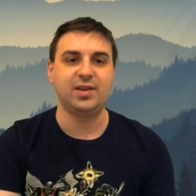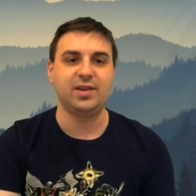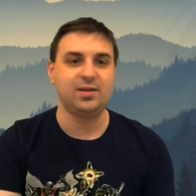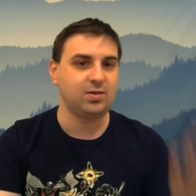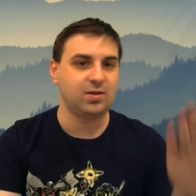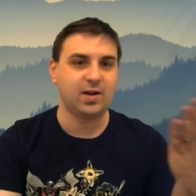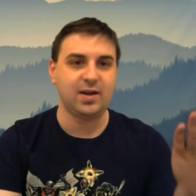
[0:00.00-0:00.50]
this.
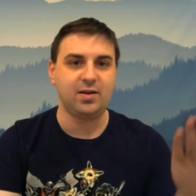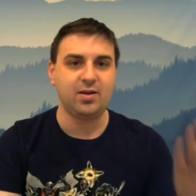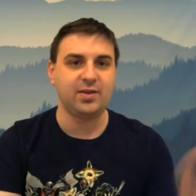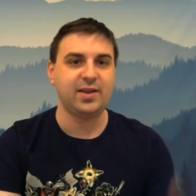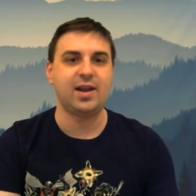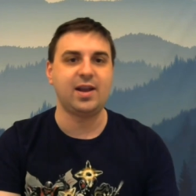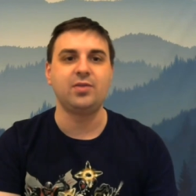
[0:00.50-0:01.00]
I, I
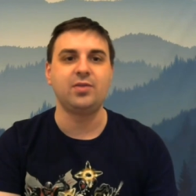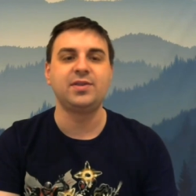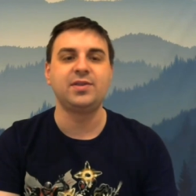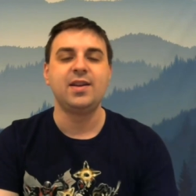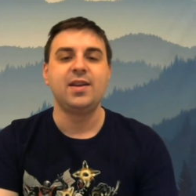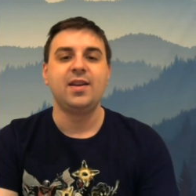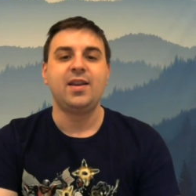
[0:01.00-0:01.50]
call that out,
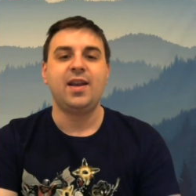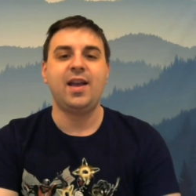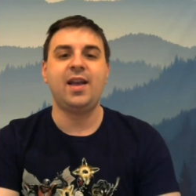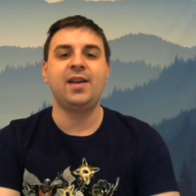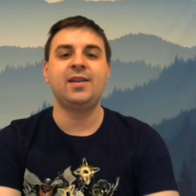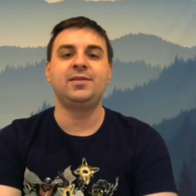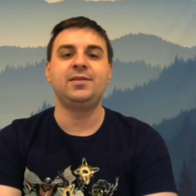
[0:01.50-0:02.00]

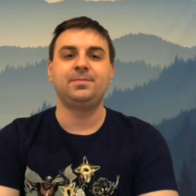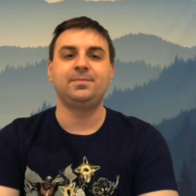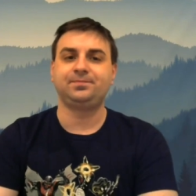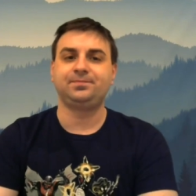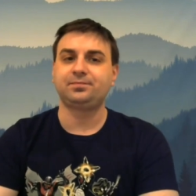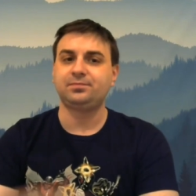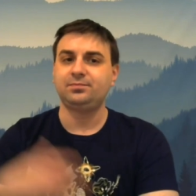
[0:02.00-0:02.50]
and
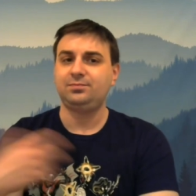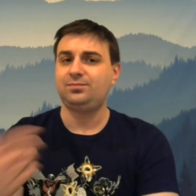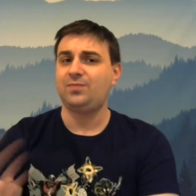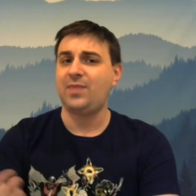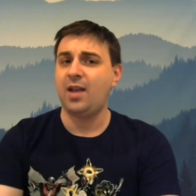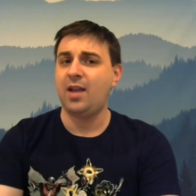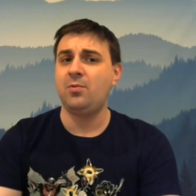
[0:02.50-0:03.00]

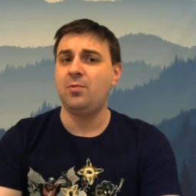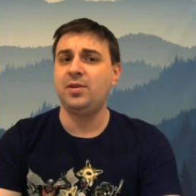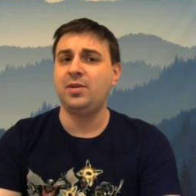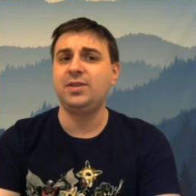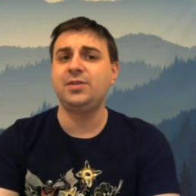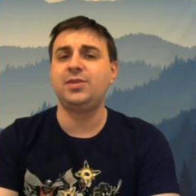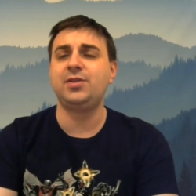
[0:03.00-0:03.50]
I
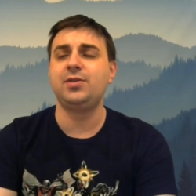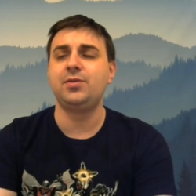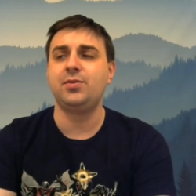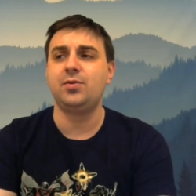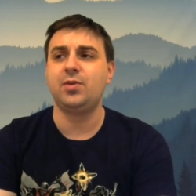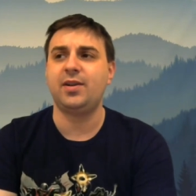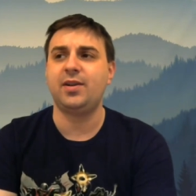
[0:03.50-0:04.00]
wanted
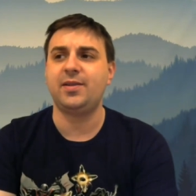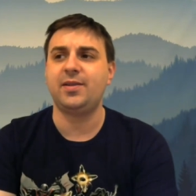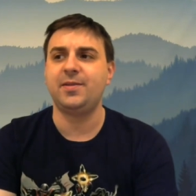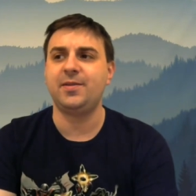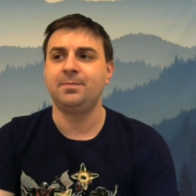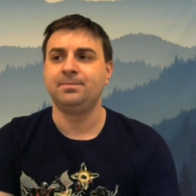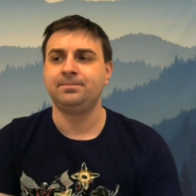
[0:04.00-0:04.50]
to
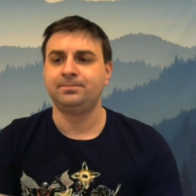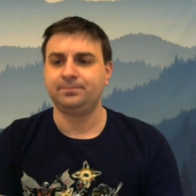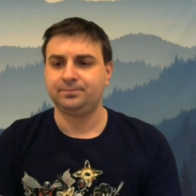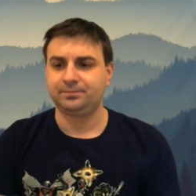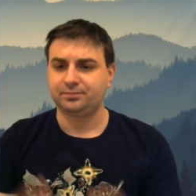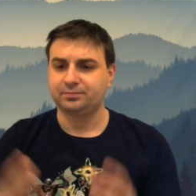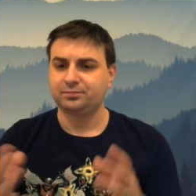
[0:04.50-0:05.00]
uh,
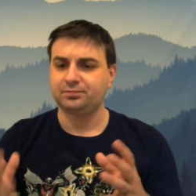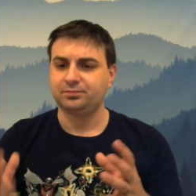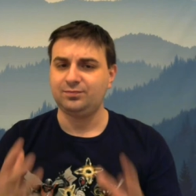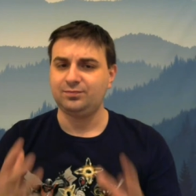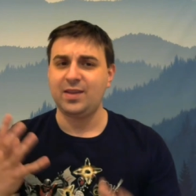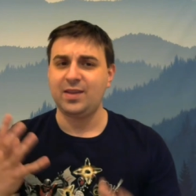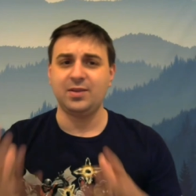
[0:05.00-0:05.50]

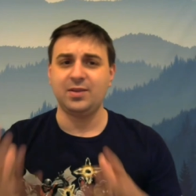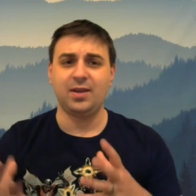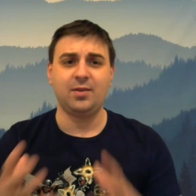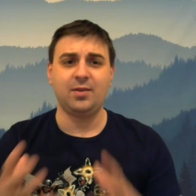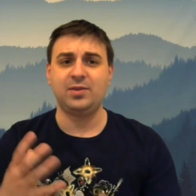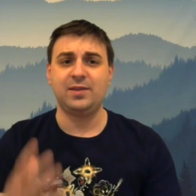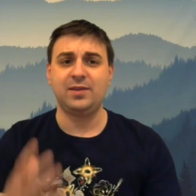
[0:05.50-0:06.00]

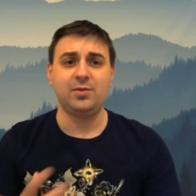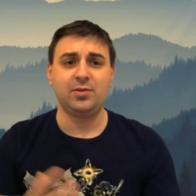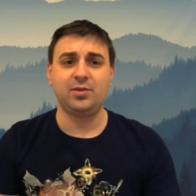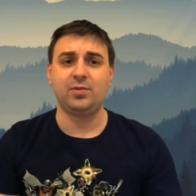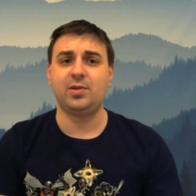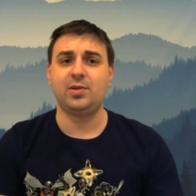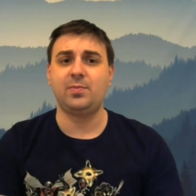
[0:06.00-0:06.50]
Uh, give you a
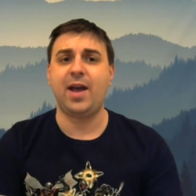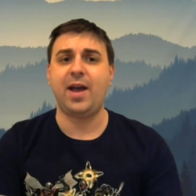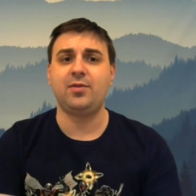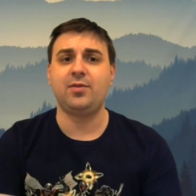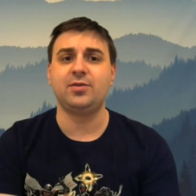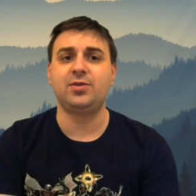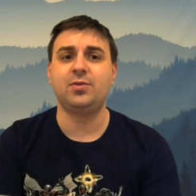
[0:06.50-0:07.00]
little bit of
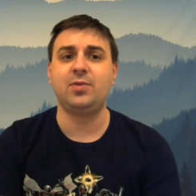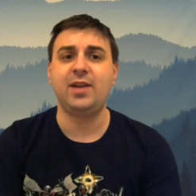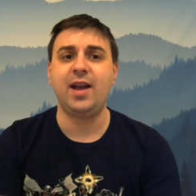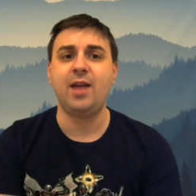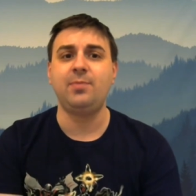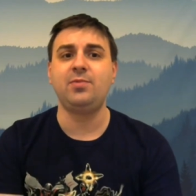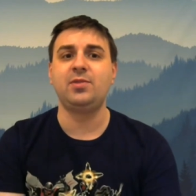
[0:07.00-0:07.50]
background. So what
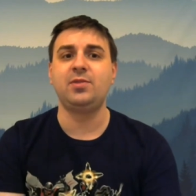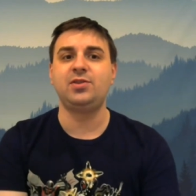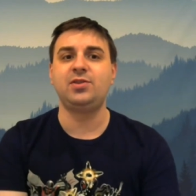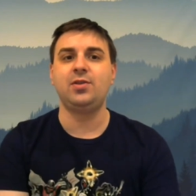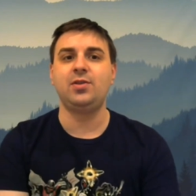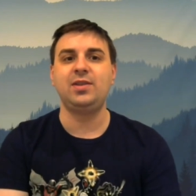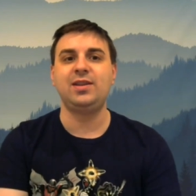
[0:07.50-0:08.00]
happened was
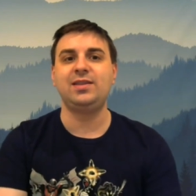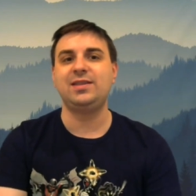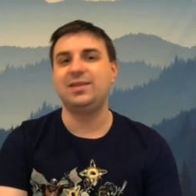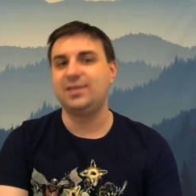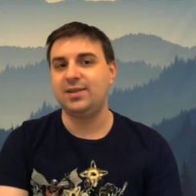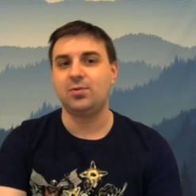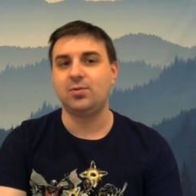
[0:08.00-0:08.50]
Sony and
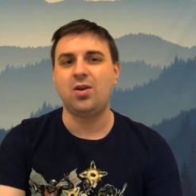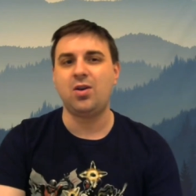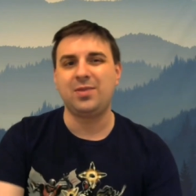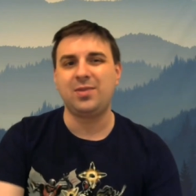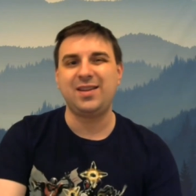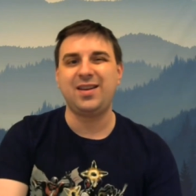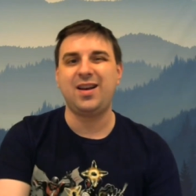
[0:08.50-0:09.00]
Disney were
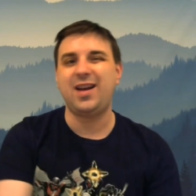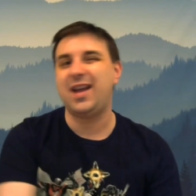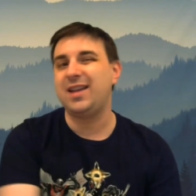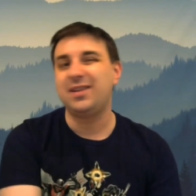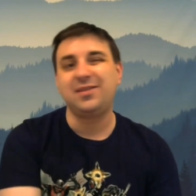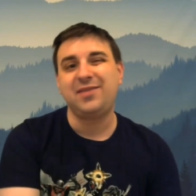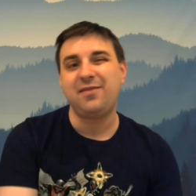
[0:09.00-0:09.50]
already
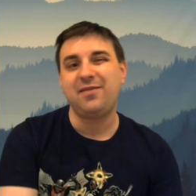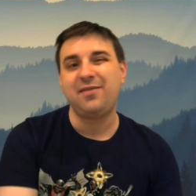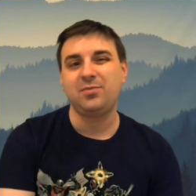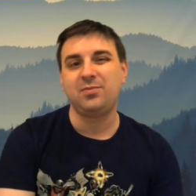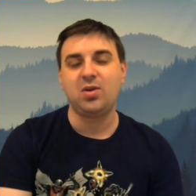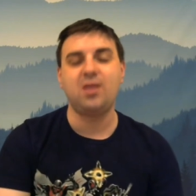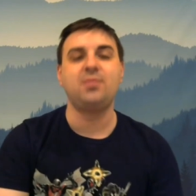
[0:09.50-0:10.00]
kind of
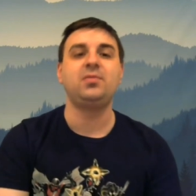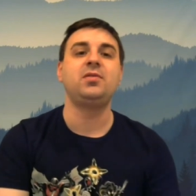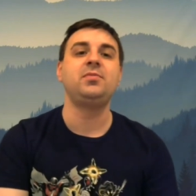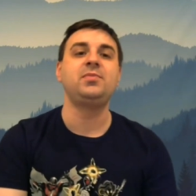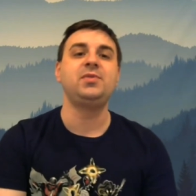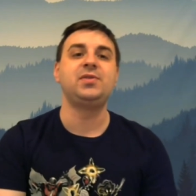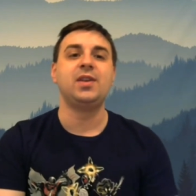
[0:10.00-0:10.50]
having
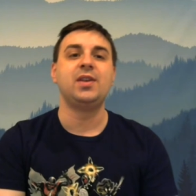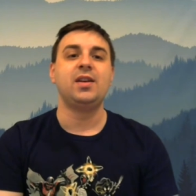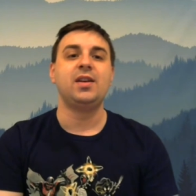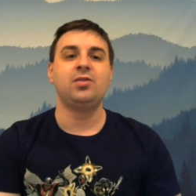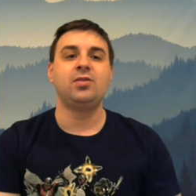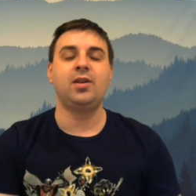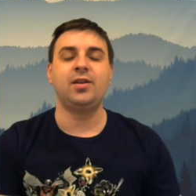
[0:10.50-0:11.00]
problems
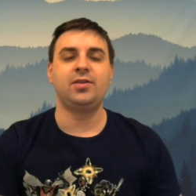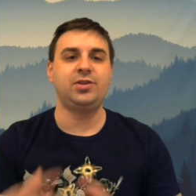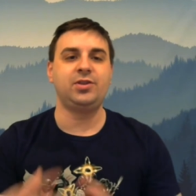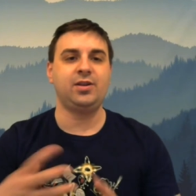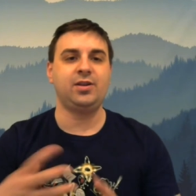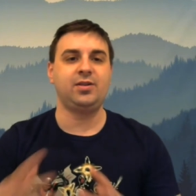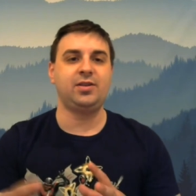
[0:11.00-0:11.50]
uh,
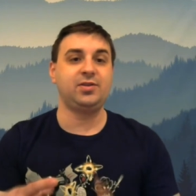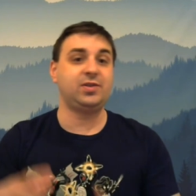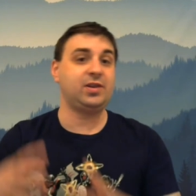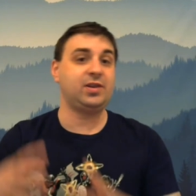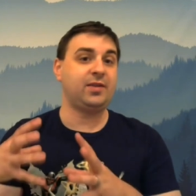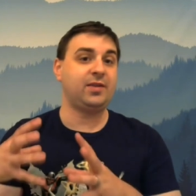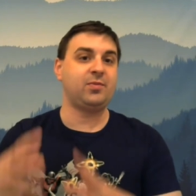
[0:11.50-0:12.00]
sharing, because